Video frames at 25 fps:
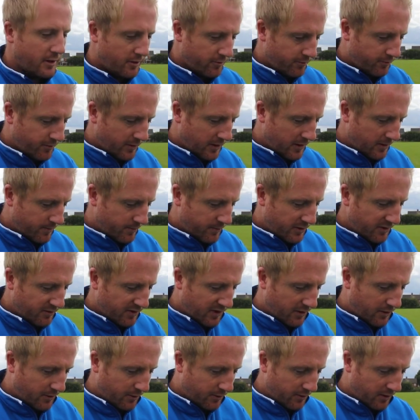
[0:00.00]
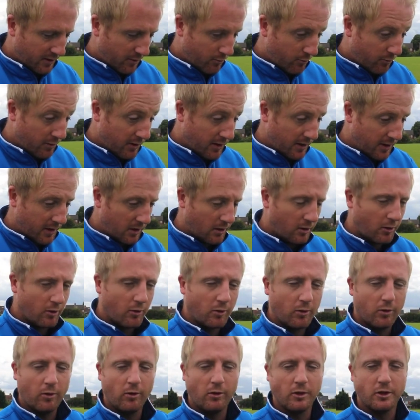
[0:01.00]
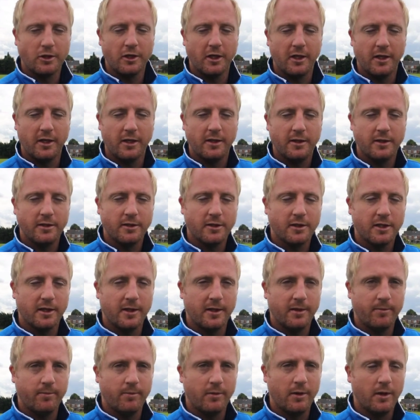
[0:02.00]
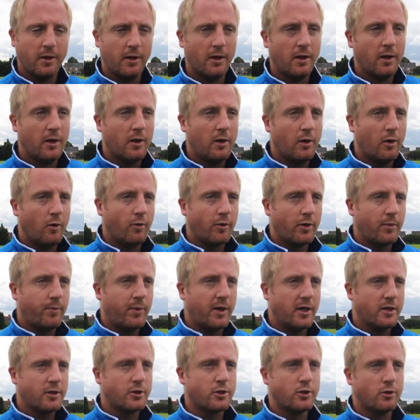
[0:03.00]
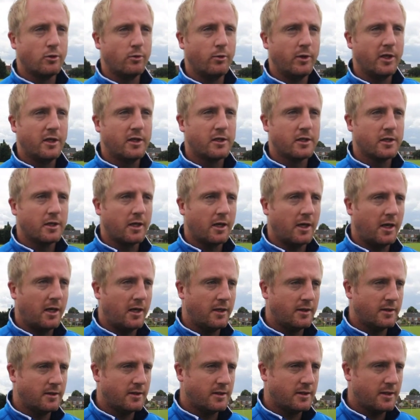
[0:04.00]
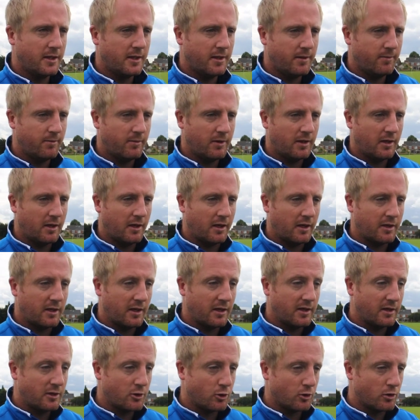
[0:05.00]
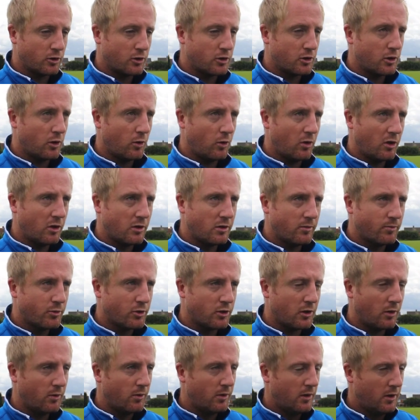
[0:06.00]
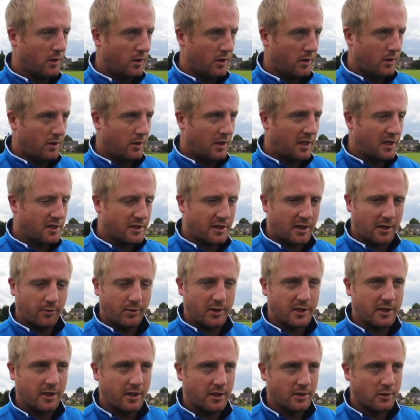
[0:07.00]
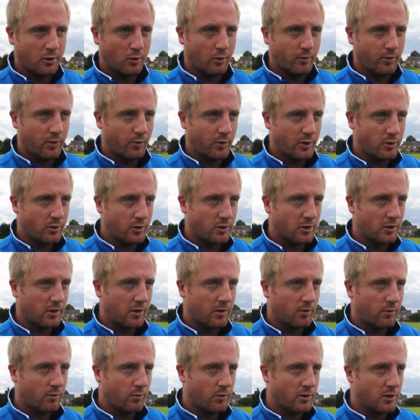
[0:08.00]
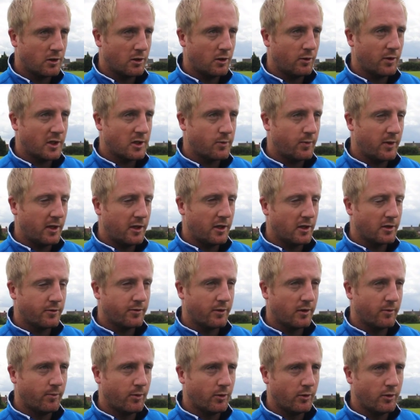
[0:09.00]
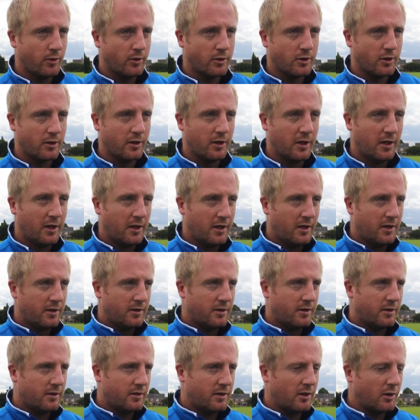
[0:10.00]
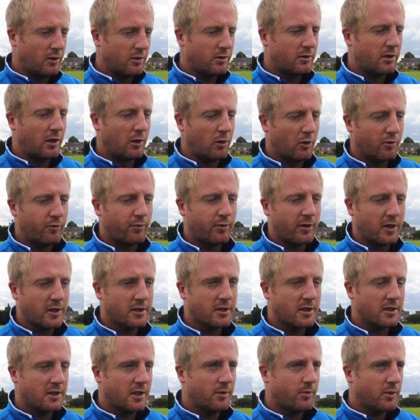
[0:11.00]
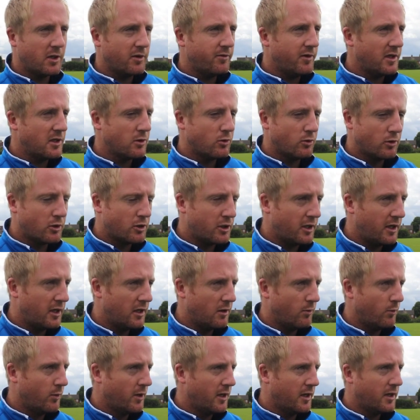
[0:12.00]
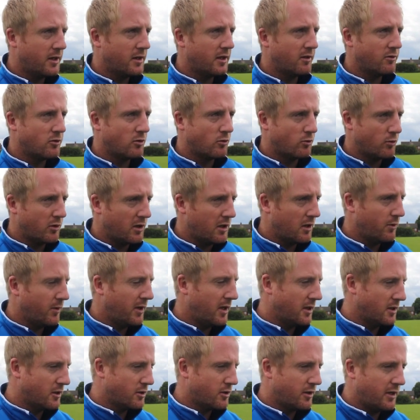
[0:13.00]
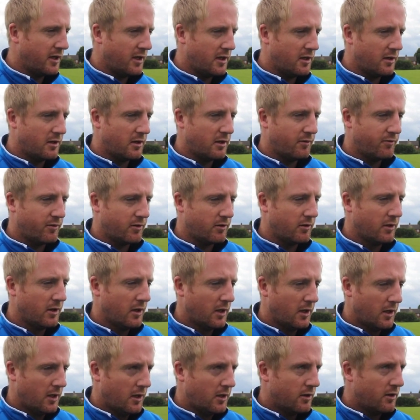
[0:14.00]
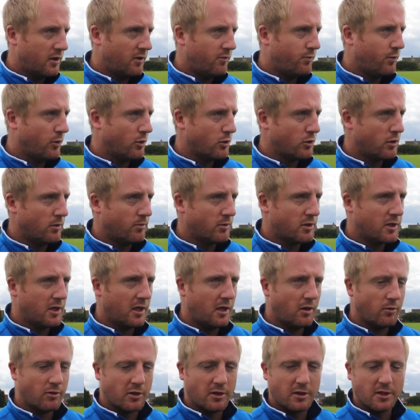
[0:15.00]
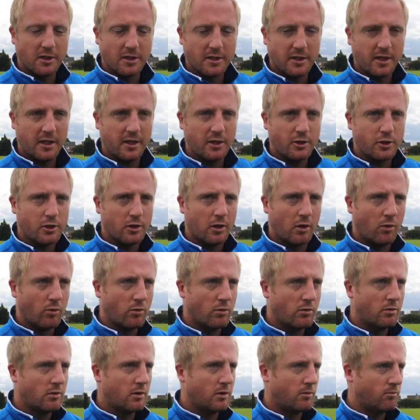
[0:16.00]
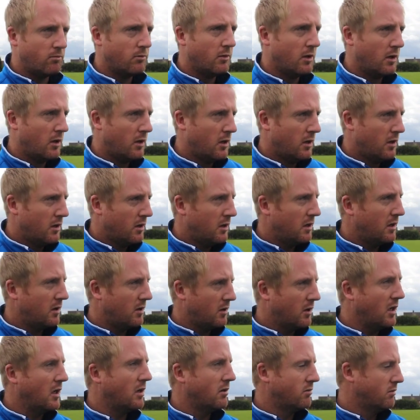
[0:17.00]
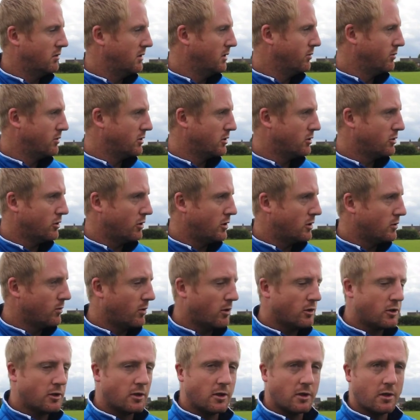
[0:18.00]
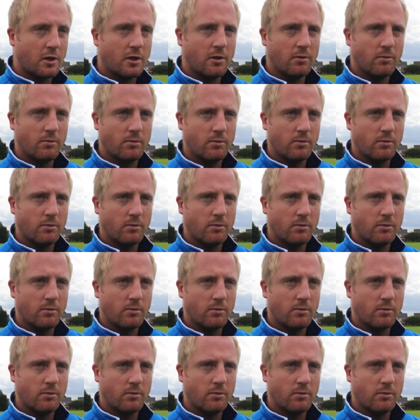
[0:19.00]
They've had three really long haul journeys over the past 2 weeks, and I think it took its toll on them. So last night we stayed over, which was a new experience for the boys, and they look fresh today, but they've had a good training week. They've done really well in training, and they've pushed themselves, and today it's shown, and it was a joy to watch today.